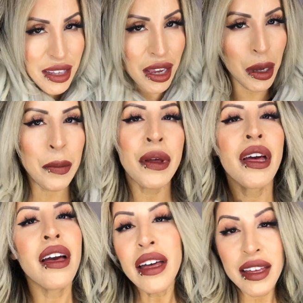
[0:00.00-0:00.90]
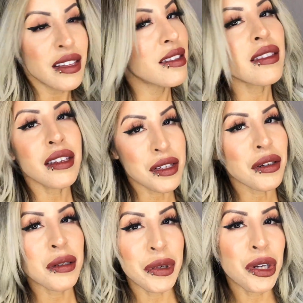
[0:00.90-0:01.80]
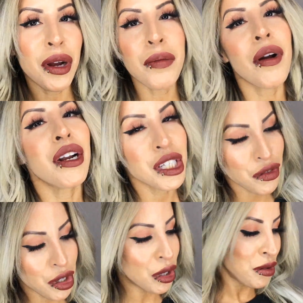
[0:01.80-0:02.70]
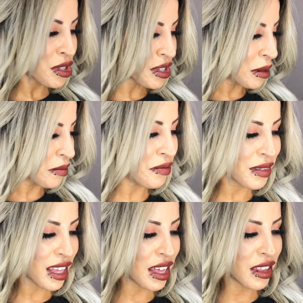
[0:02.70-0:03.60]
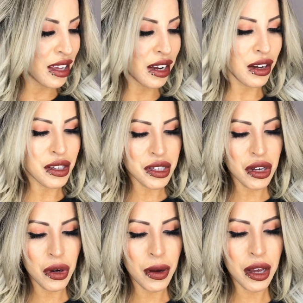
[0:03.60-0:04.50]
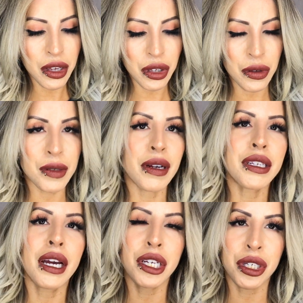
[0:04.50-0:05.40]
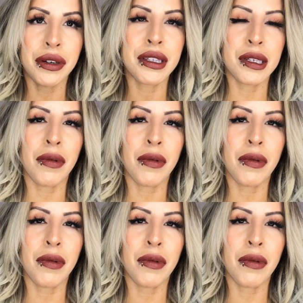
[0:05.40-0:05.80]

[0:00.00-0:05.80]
same, these are gonna be great products for you. So, and then I also use my texturing